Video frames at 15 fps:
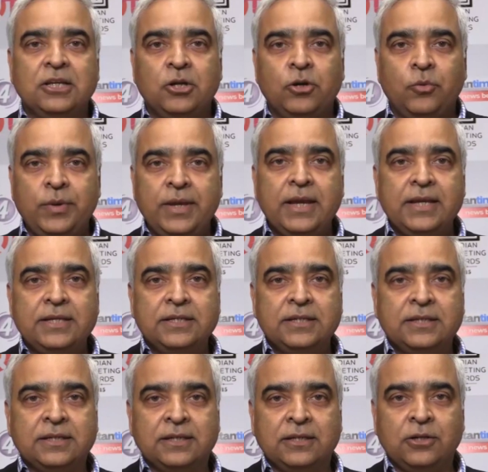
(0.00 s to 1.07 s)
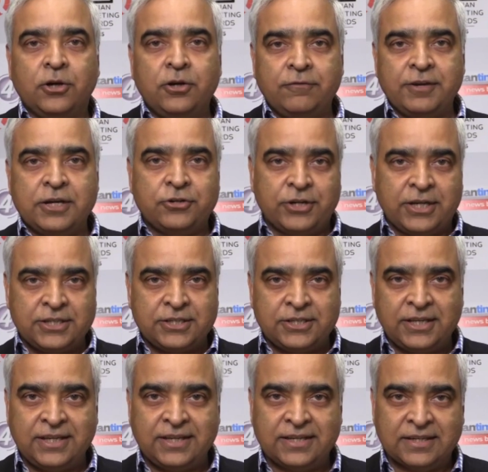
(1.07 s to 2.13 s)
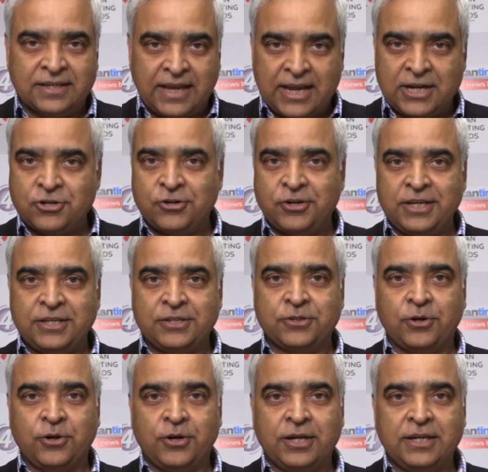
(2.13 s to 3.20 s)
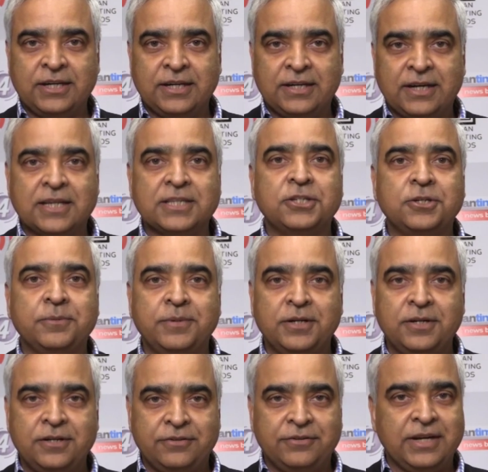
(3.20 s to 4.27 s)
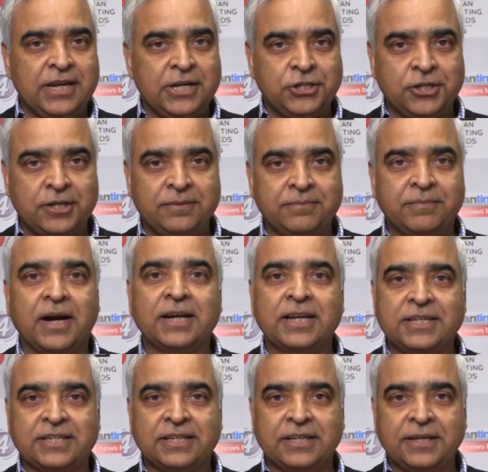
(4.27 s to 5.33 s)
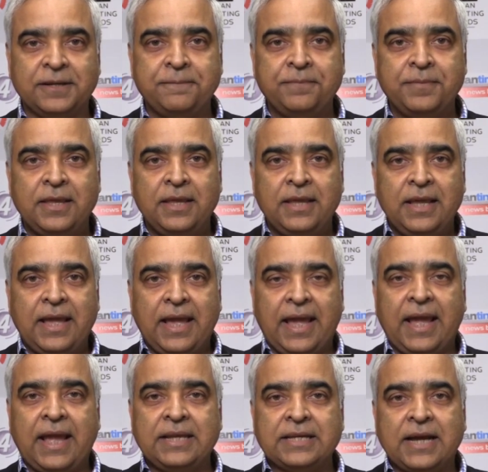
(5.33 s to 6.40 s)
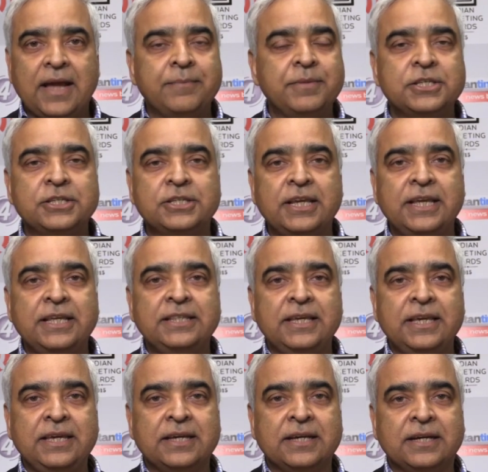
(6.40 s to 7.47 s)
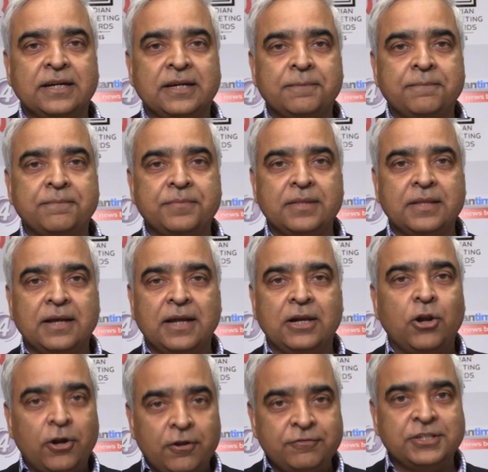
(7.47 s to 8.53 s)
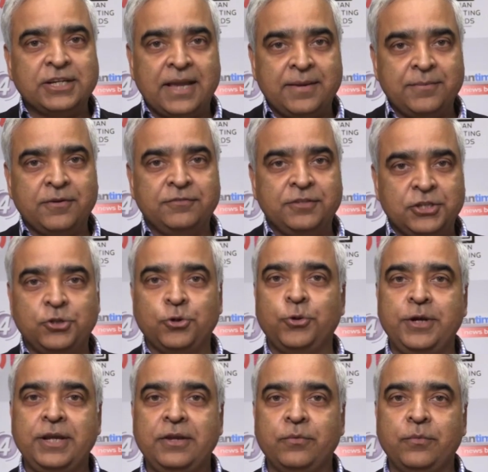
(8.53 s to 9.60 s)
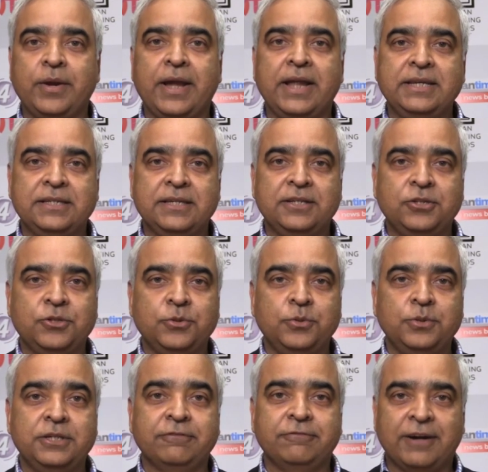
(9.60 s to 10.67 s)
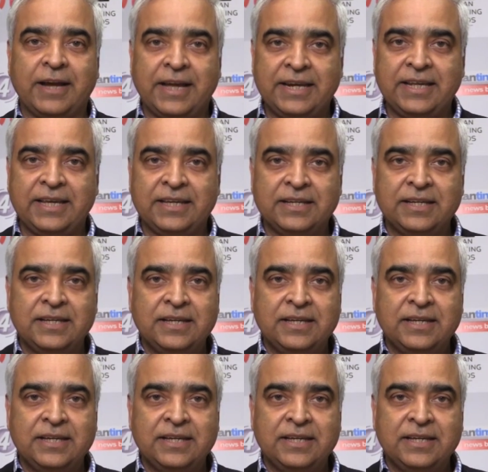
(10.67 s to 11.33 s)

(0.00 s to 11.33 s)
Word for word: We had a lot of interesting entries on customer relation marketing, and I must say a lot of time of the jury went into defining